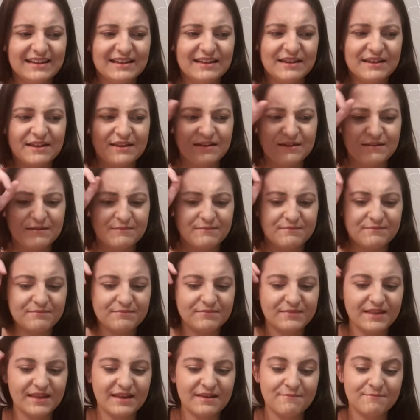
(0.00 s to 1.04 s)
Um,
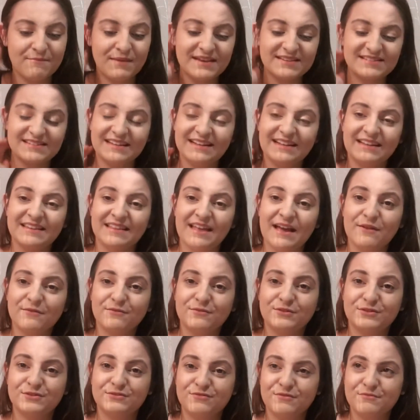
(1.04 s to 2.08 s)
and basically that
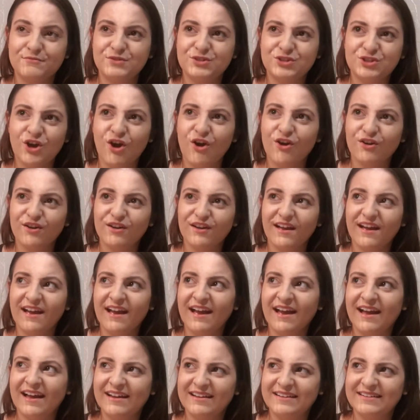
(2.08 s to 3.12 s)
was from shock
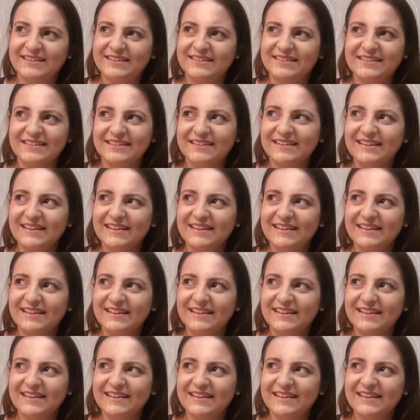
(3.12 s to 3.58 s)
and